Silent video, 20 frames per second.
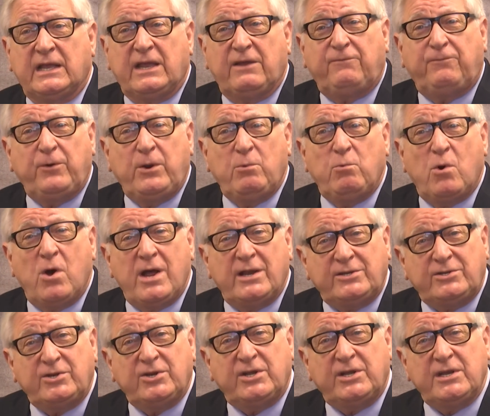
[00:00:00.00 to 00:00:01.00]
If we
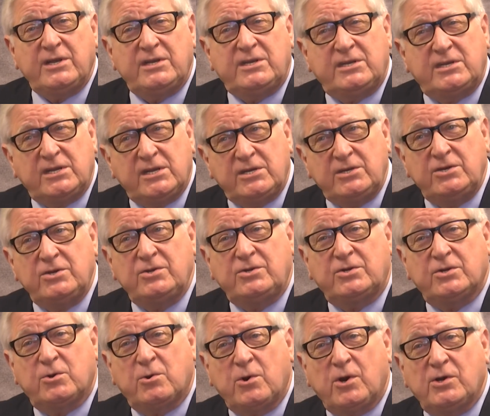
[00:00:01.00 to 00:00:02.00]
want to continue
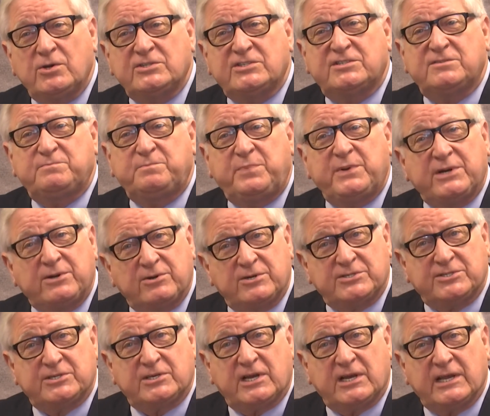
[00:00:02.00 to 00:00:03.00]
to grow
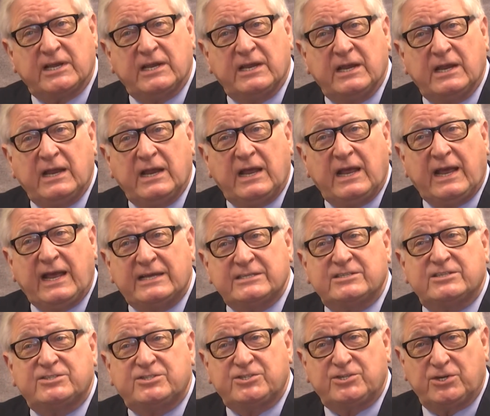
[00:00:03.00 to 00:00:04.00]
spiritually
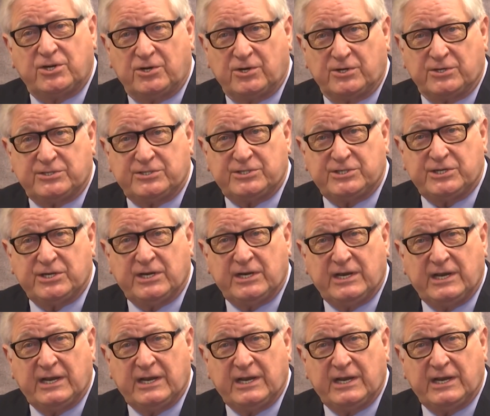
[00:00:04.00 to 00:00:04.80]
as a church,